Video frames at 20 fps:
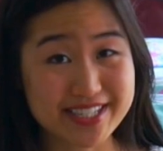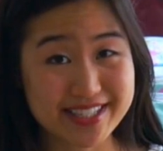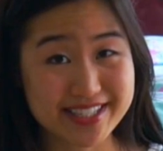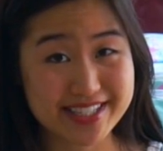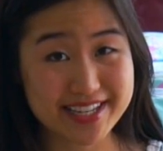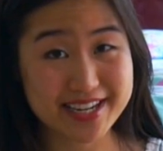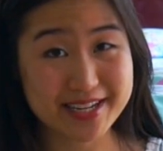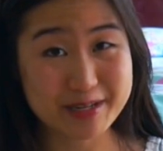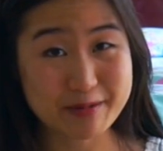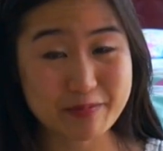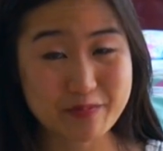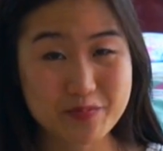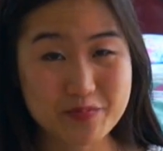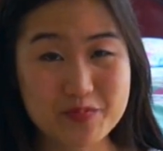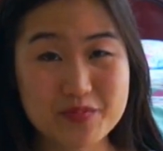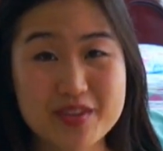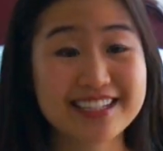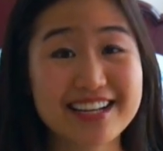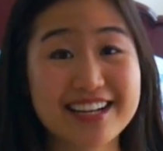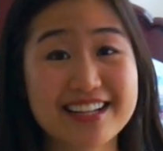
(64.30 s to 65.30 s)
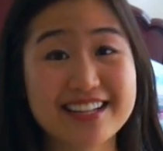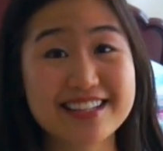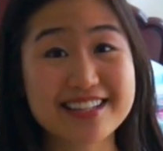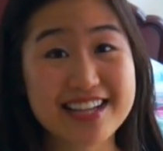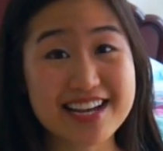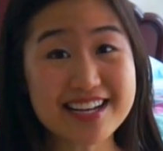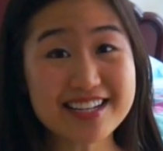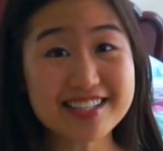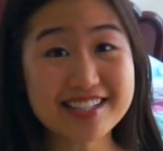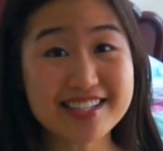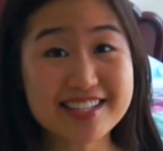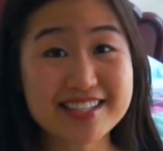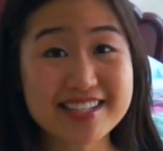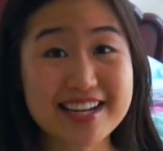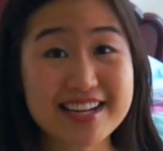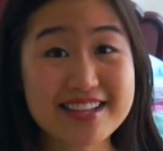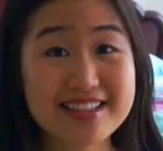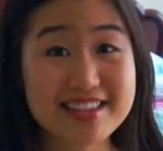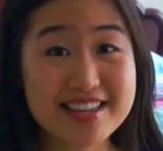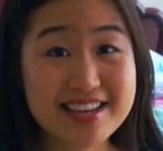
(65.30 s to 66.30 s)
extent. Next, the
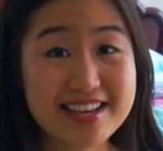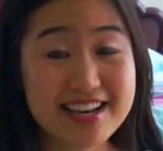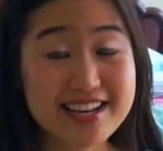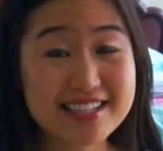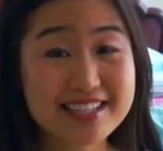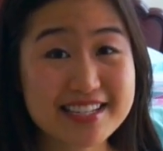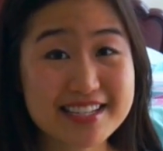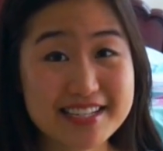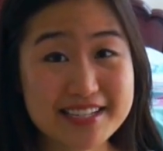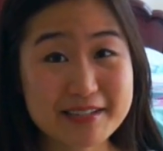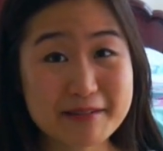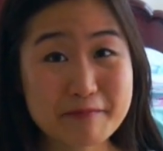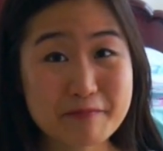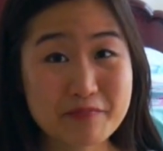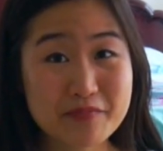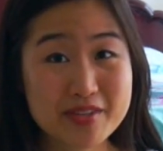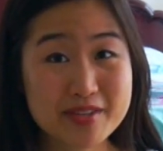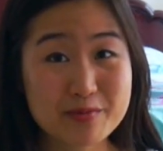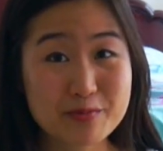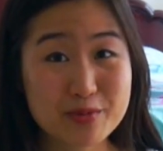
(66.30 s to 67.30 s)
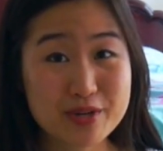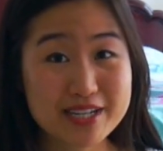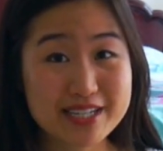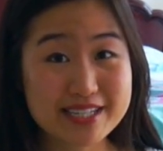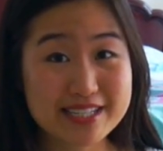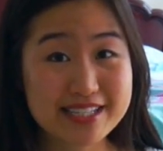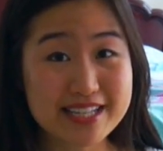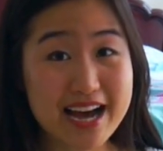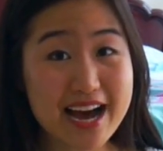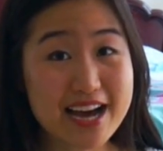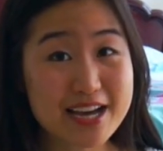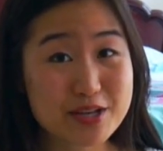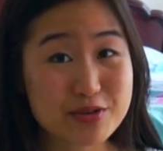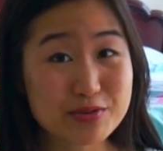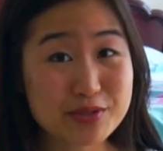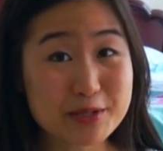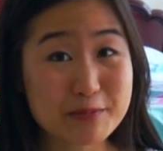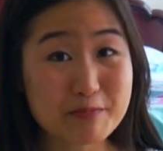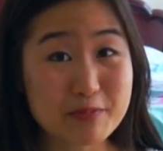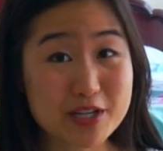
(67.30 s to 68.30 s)
second thing I did was I
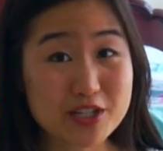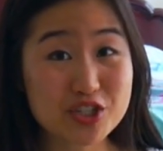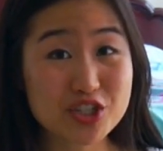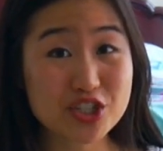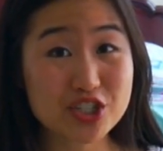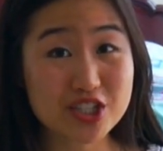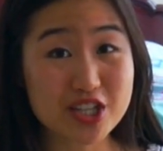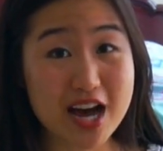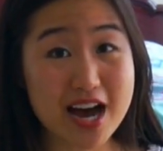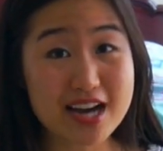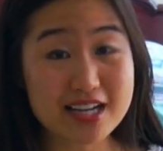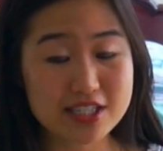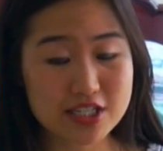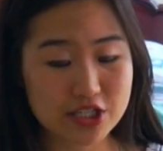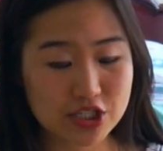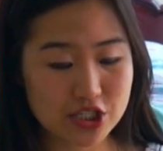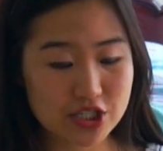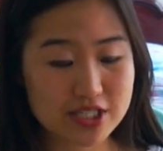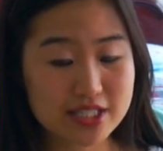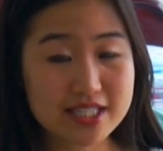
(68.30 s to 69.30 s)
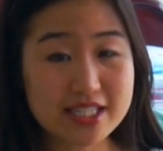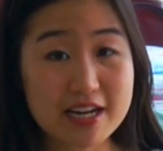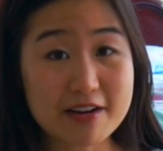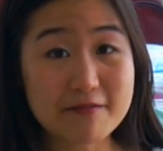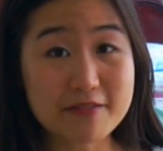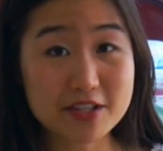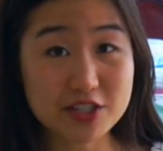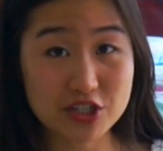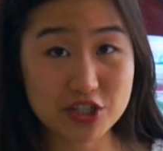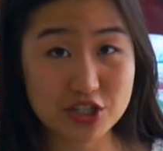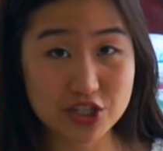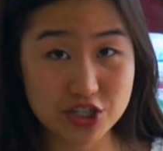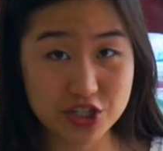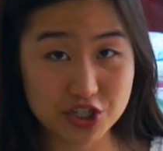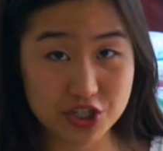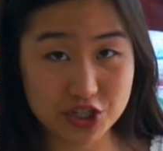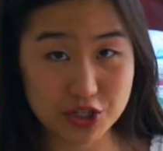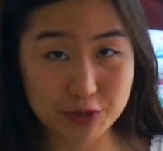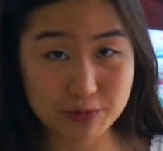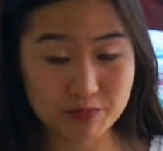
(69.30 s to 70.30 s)
used a bunch of socks to stuff into the
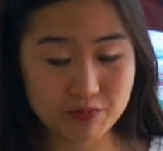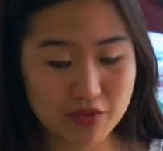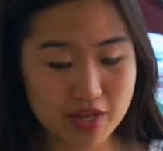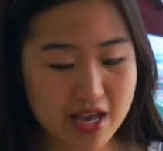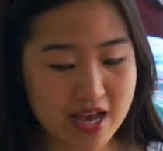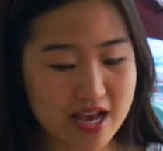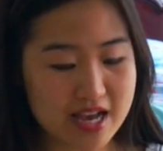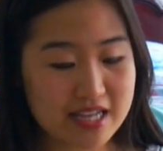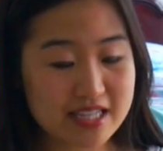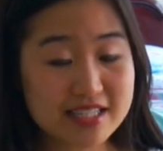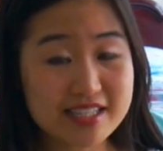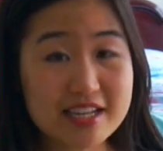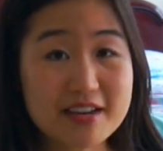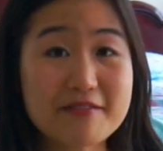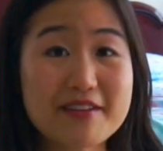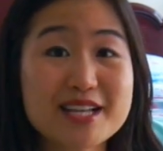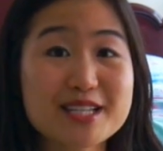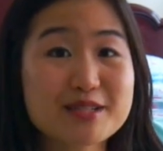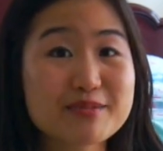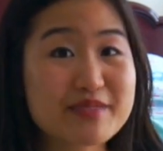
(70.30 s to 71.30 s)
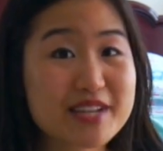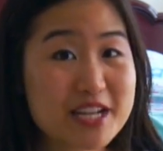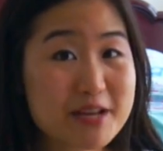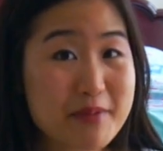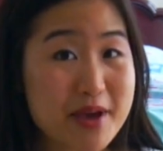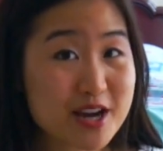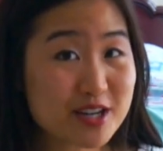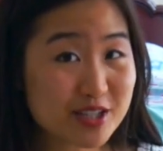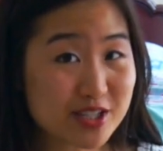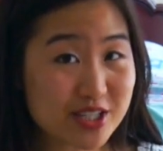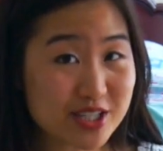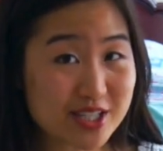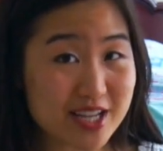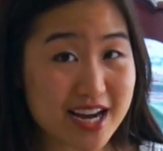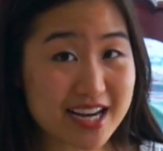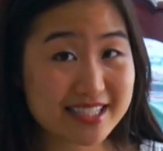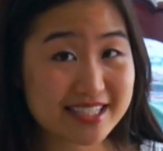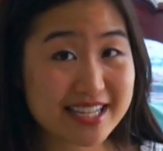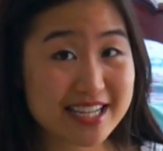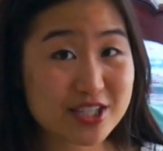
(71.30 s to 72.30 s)
shoe. Stuff as many pairs of
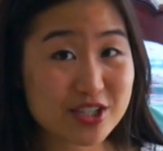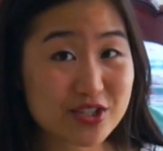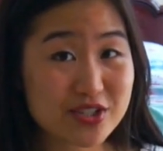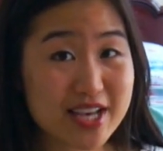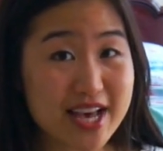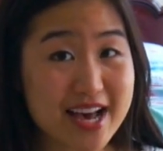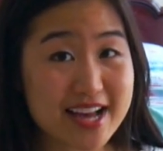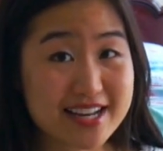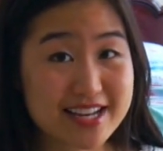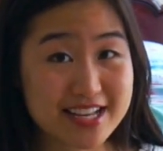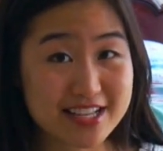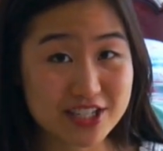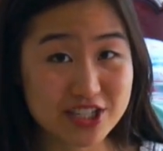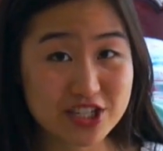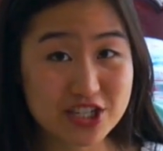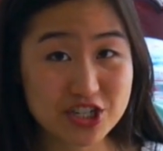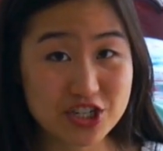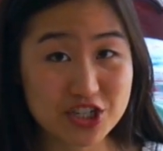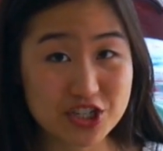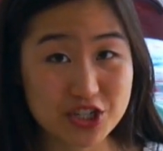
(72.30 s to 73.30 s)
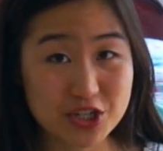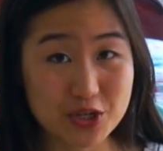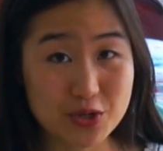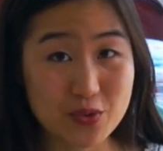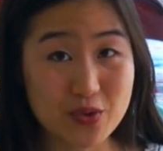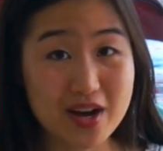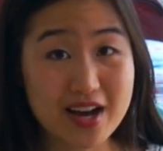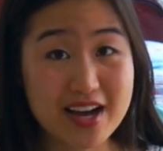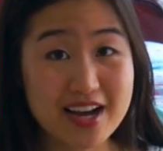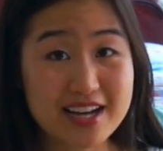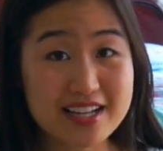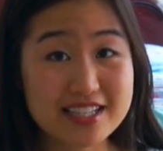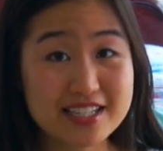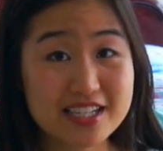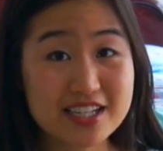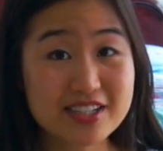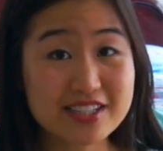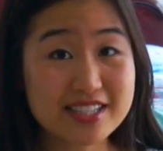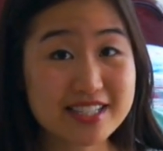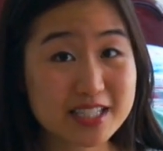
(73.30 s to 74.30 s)
socks as you can into the shoe
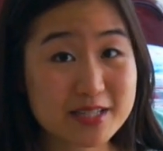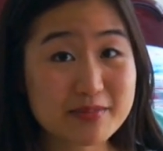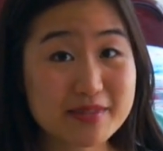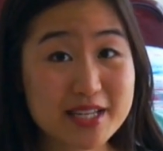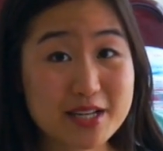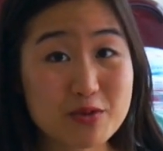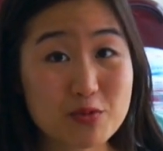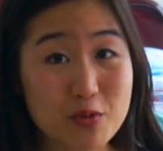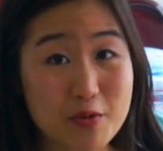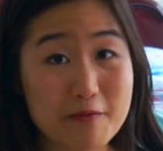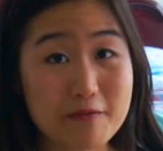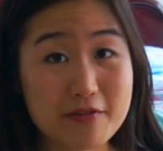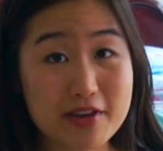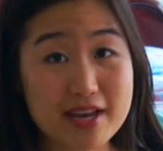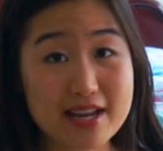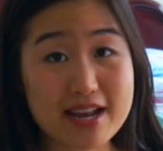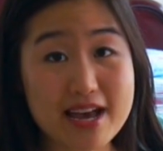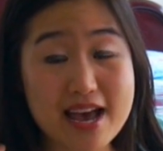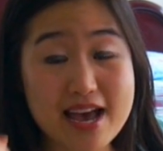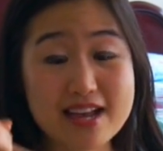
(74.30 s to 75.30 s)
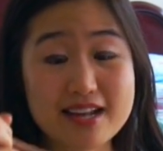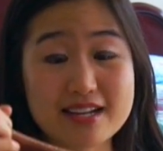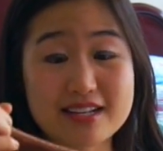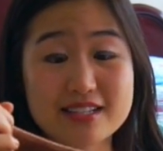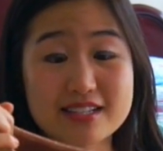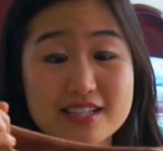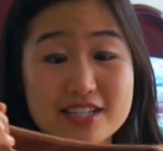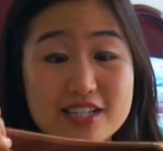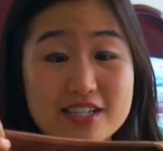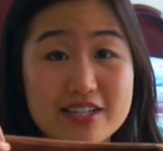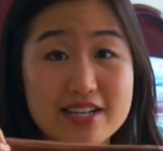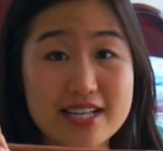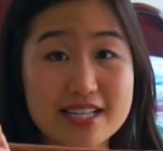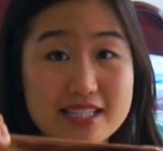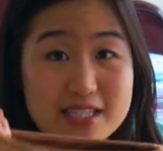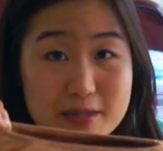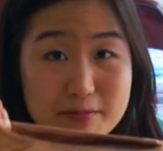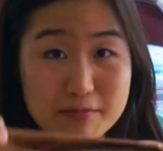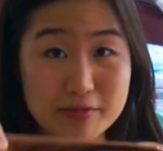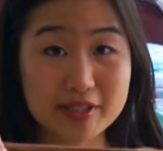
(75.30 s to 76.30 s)
until it seems like it will fit and until
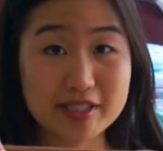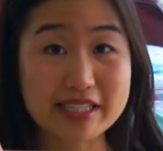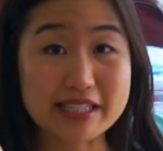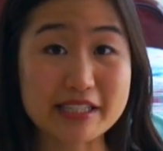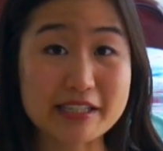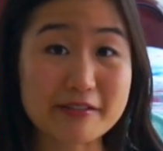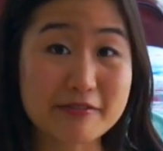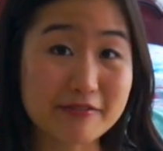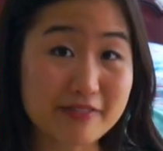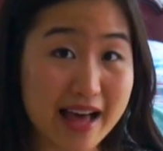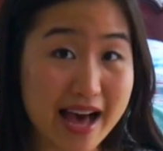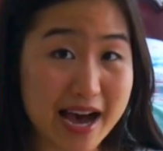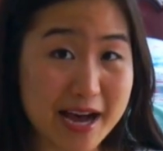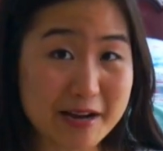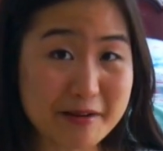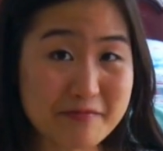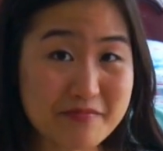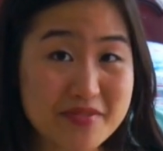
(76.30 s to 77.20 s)
it's completely flat.